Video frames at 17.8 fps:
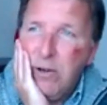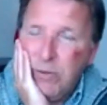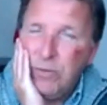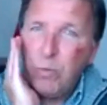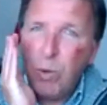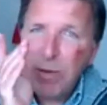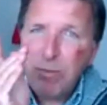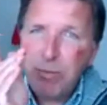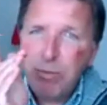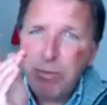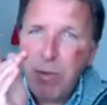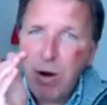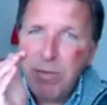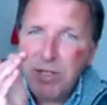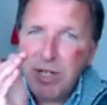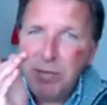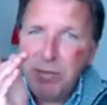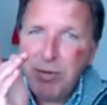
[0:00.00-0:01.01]
Of, one
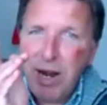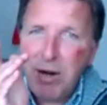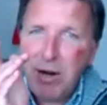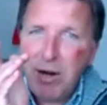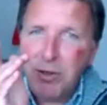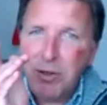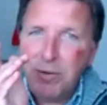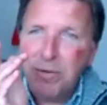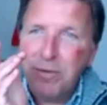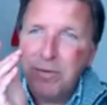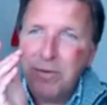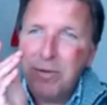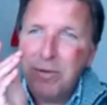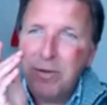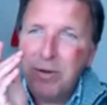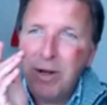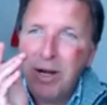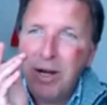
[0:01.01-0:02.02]
moment I'm proud of
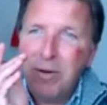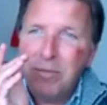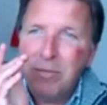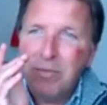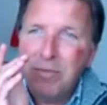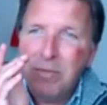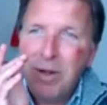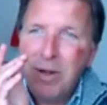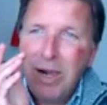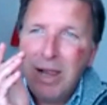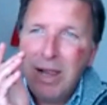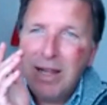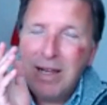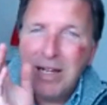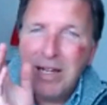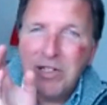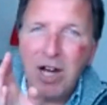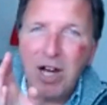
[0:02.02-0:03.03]
um,
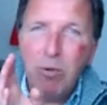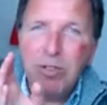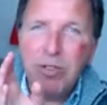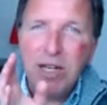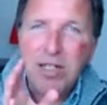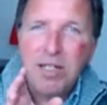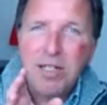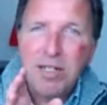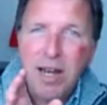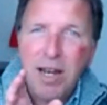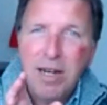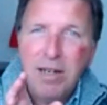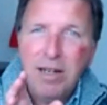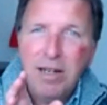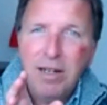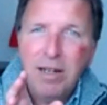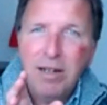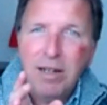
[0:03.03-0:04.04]
is I was
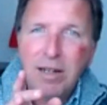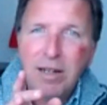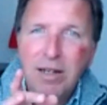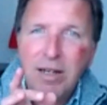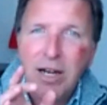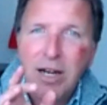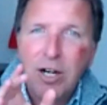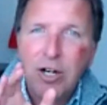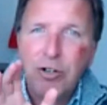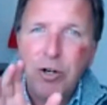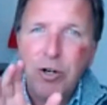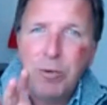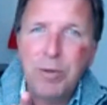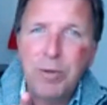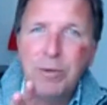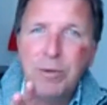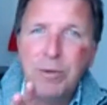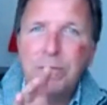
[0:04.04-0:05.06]
entertaining a group
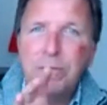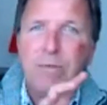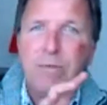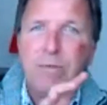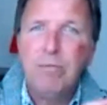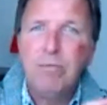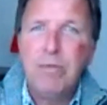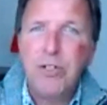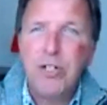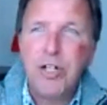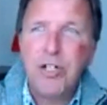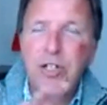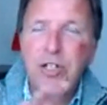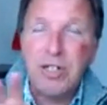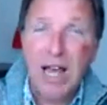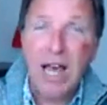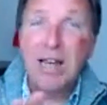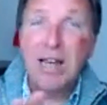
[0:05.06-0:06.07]
of
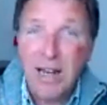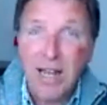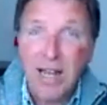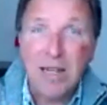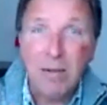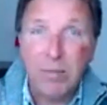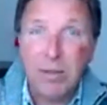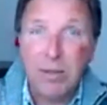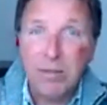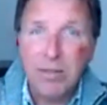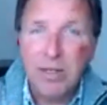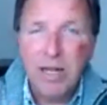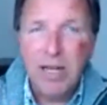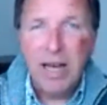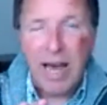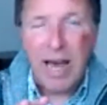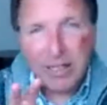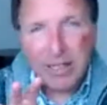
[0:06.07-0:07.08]
magicians and laymen
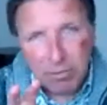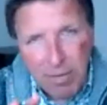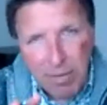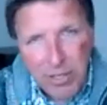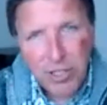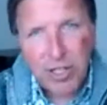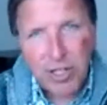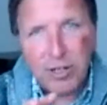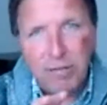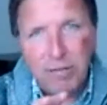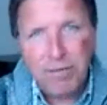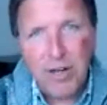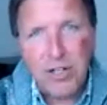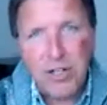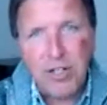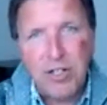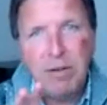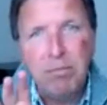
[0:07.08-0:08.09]
at a magic
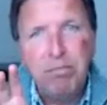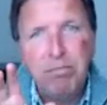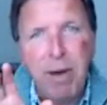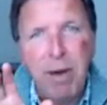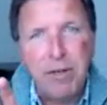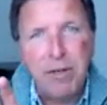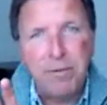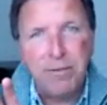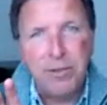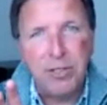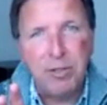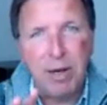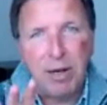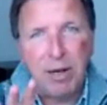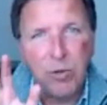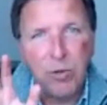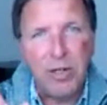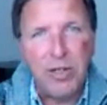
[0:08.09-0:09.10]
convention in Bedford
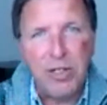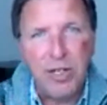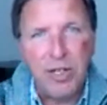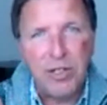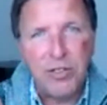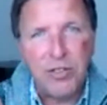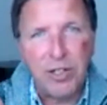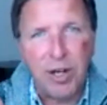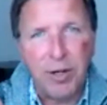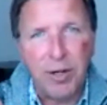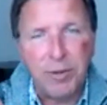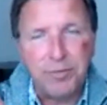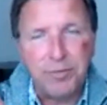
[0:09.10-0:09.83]
about 20 years ago.